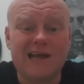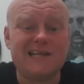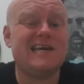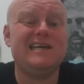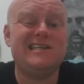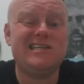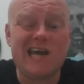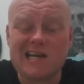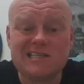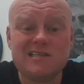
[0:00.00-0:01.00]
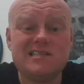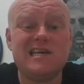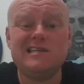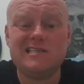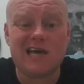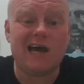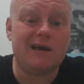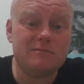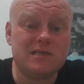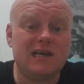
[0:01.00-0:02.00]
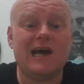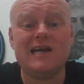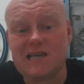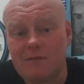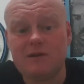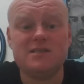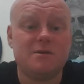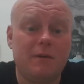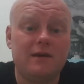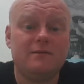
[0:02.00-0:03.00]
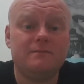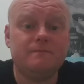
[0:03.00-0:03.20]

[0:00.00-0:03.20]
that's getting checked 10 times and that is happening as a pen.